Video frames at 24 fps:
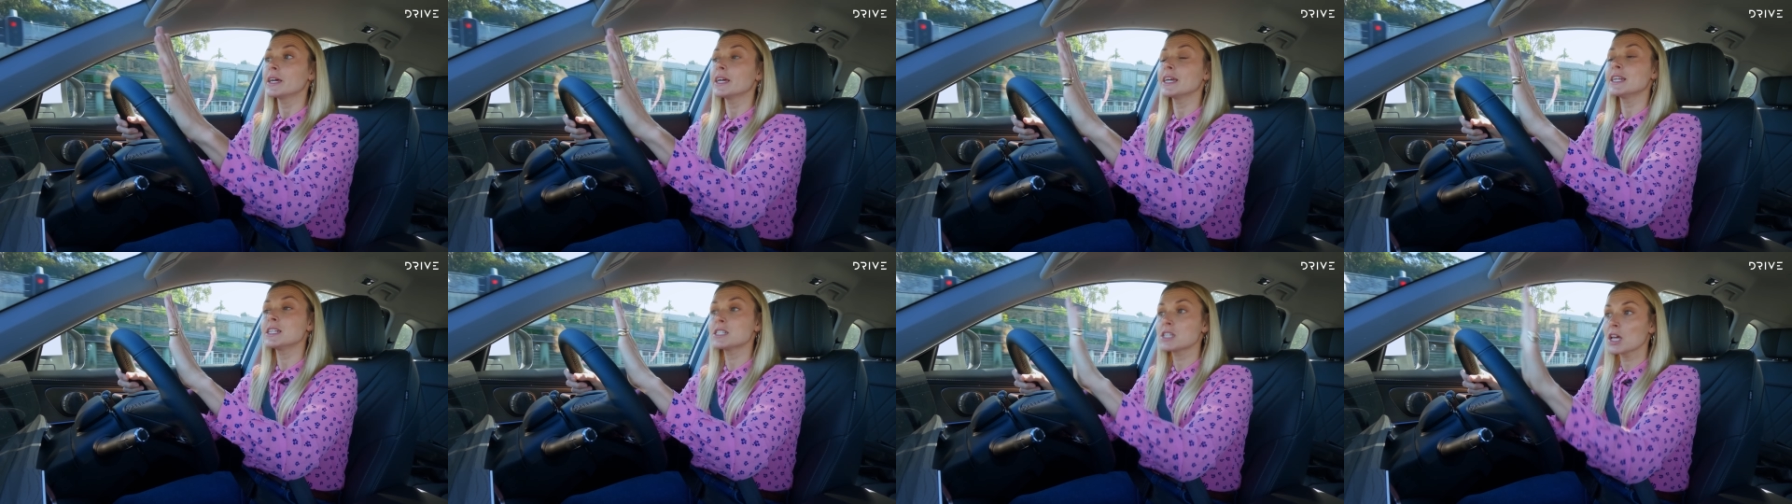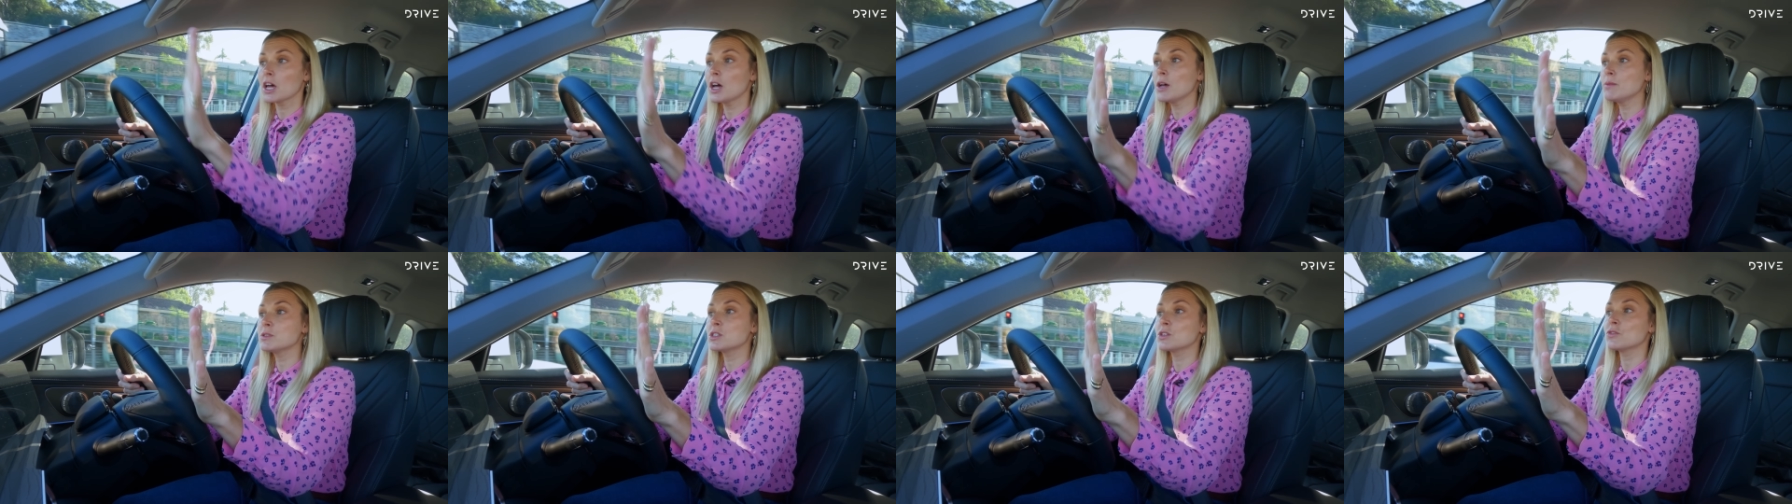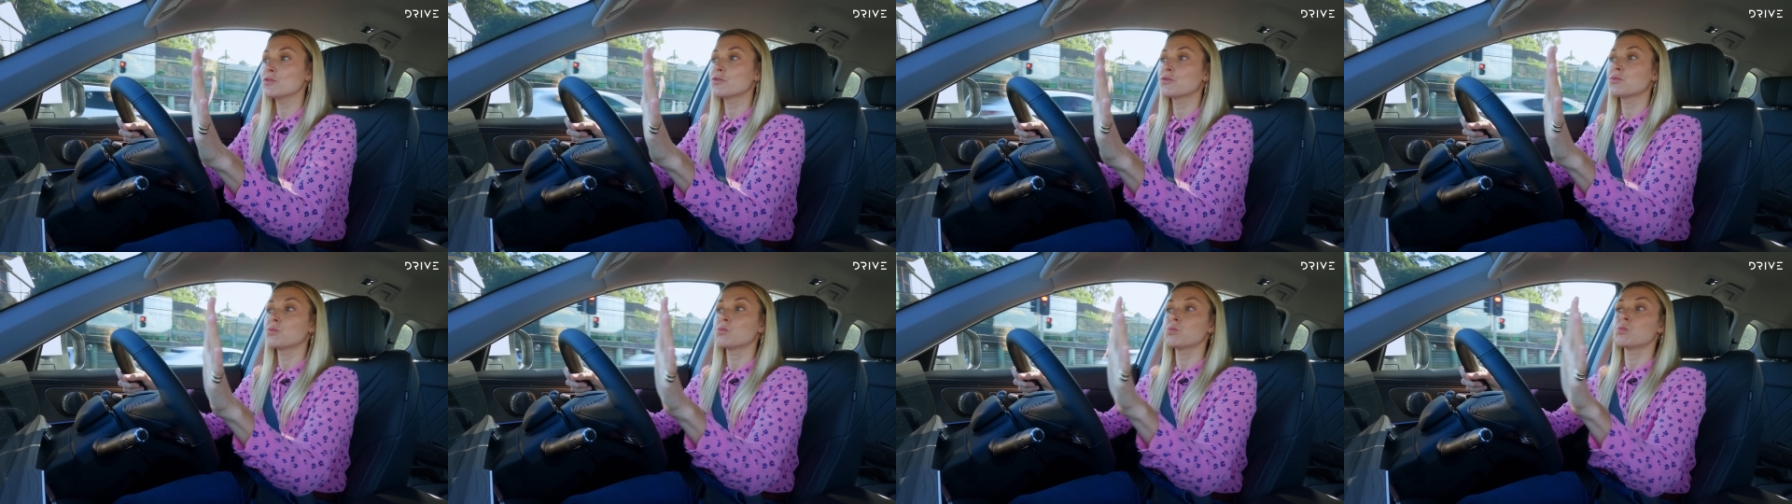in terms
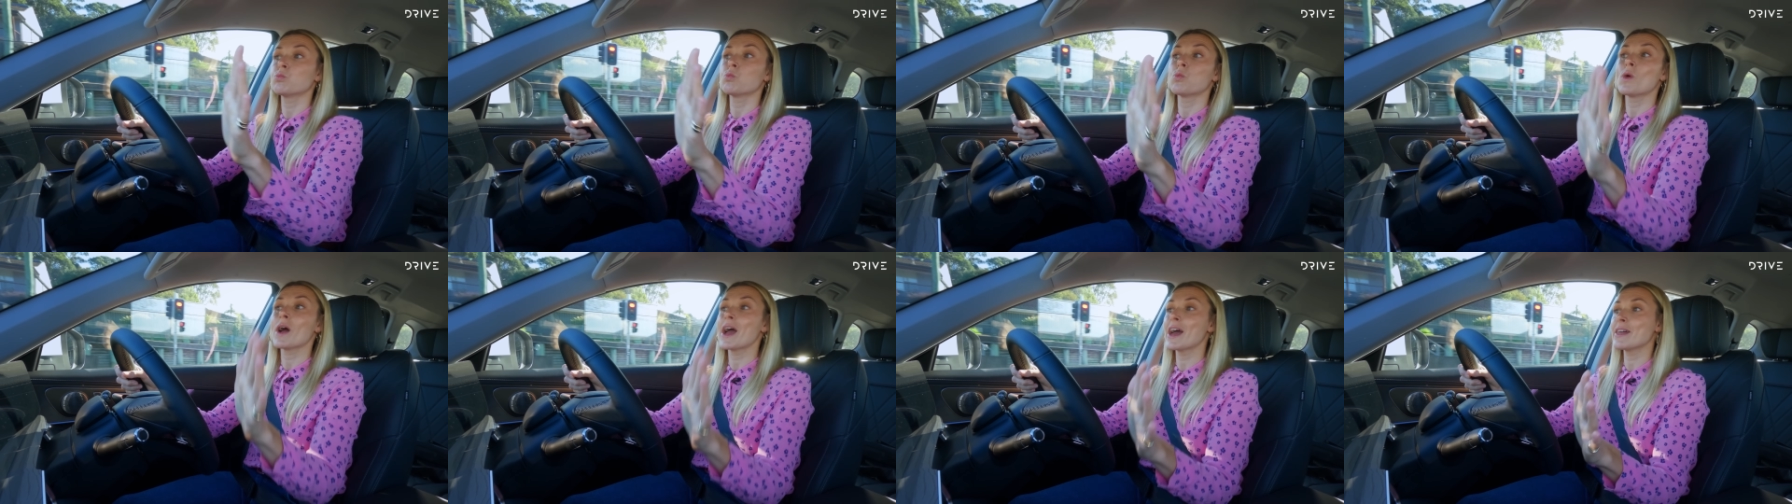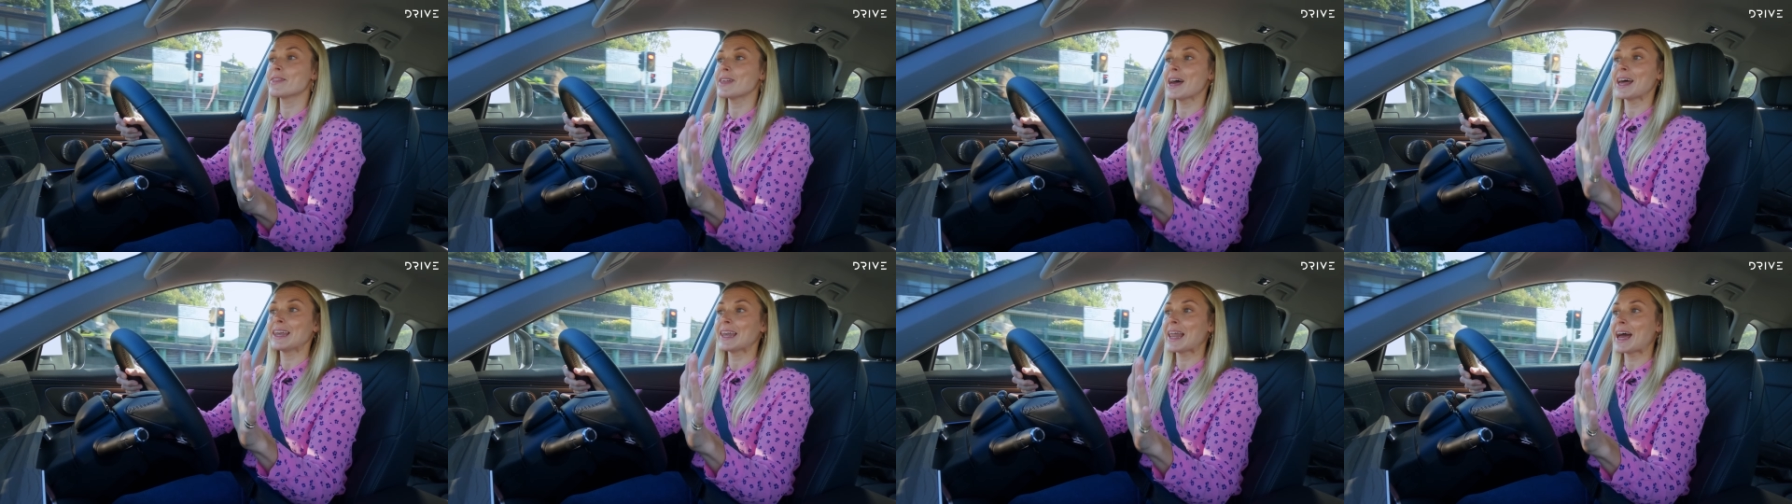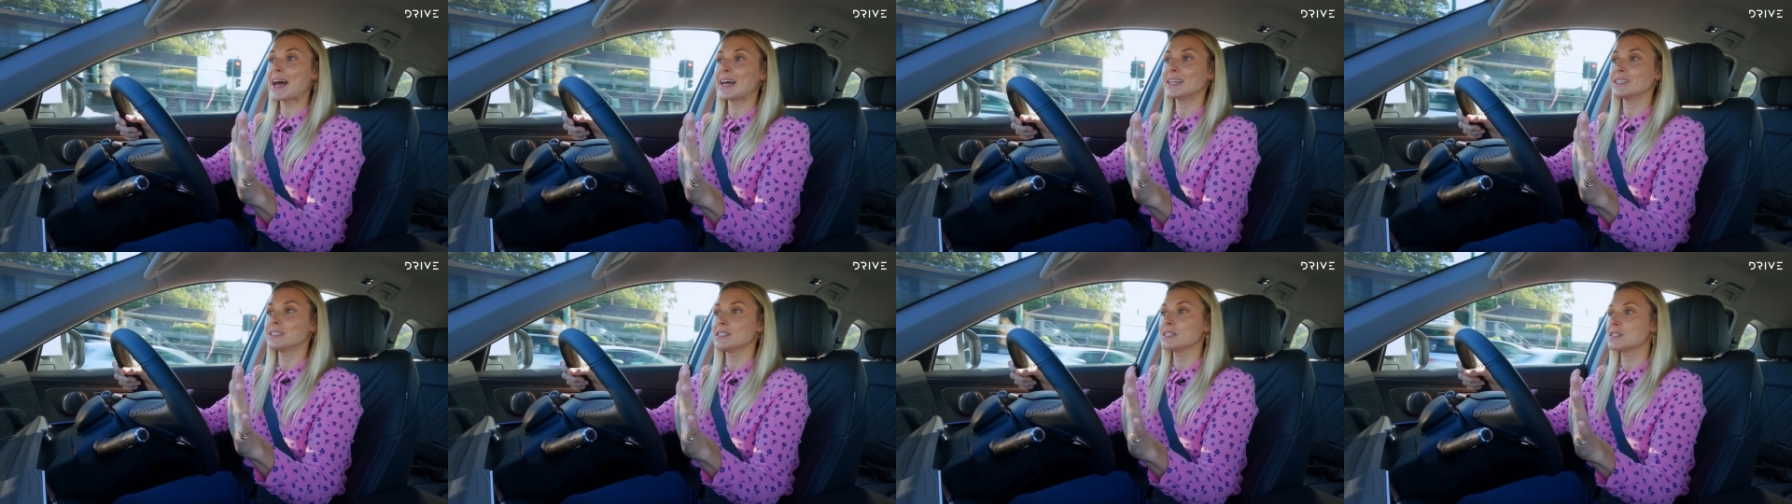of where that
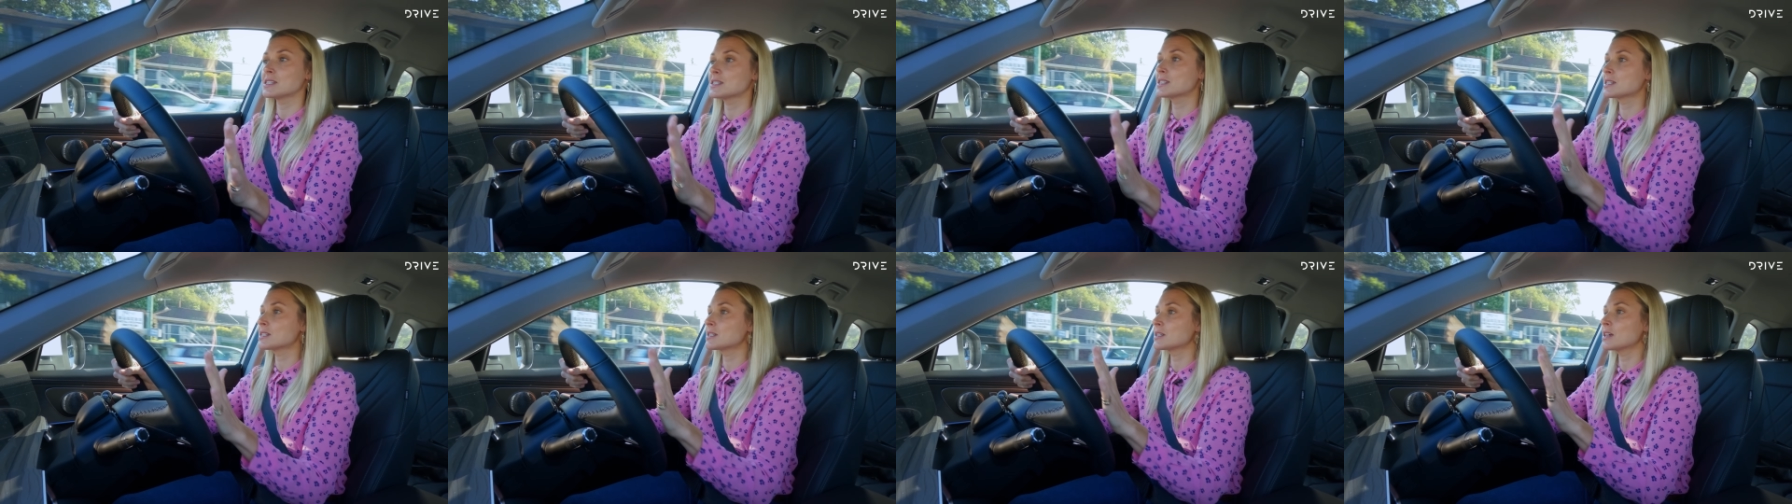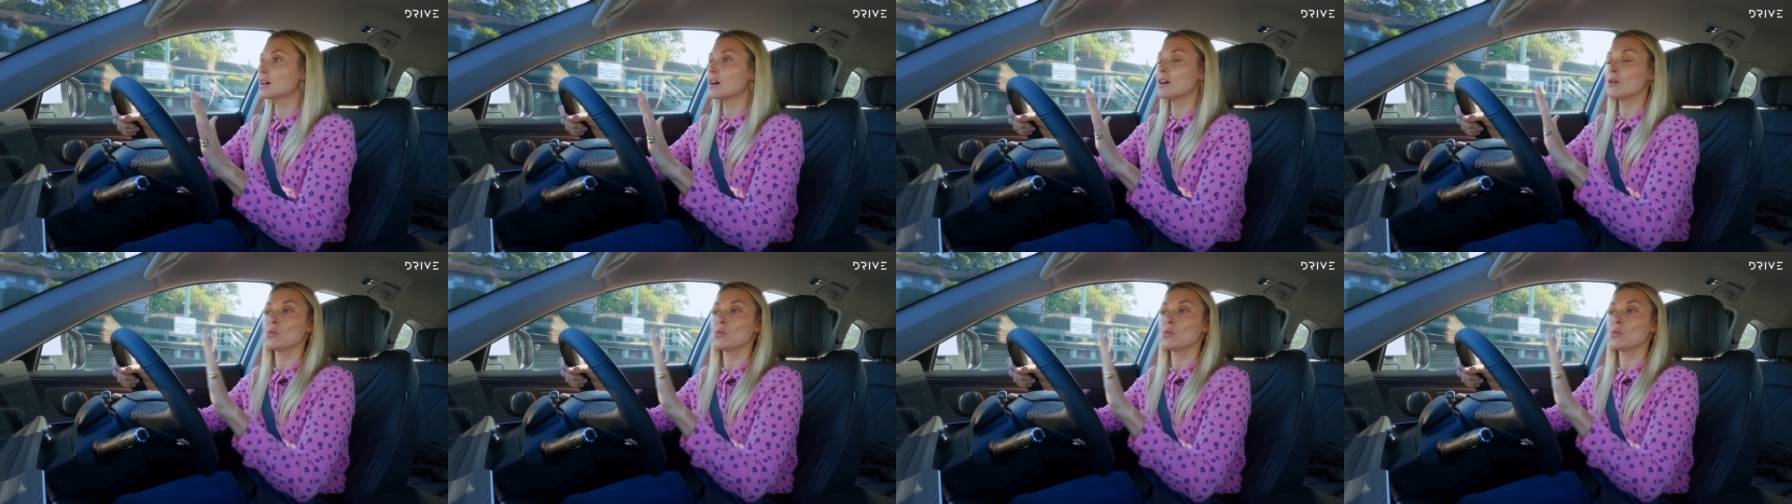lands